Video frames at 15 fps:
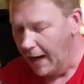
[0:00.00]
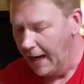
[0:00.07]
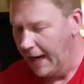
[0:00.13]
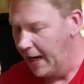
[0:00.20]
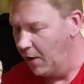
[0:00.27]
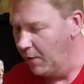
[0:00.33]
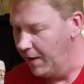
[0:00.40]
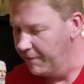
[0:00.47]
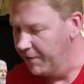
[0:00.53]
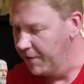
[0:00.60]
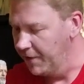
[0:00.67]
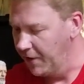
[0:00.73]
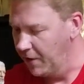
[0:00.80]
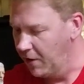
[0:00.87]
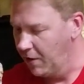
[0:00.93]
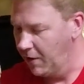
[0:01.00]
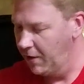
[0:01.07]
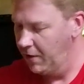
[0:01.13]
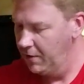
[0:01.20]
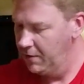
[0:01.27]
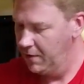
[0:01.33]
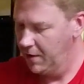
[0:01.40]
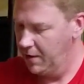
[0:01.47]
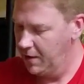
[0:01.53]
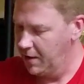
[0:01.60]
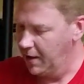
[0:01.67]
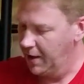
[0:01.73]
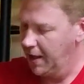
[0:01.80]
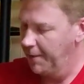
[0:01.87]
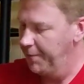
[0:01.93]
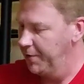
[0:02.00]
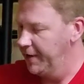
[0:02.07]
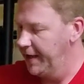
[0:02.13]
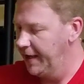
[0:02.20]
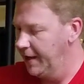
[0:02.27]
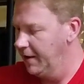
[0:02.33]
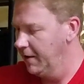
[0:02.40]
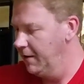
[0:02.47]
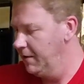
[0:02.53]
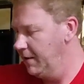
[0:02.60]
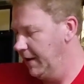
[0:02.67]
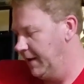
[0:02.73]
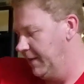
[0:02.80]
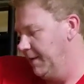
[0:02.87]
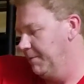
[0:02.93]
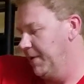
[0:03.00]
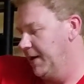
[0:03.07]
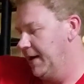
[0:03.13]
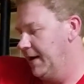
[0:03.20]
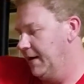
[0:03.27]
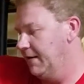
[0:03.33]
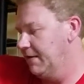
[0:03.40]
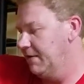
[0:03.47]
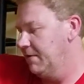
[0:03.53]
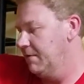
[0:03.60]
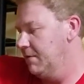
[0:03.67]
However, there are a couple here in the box.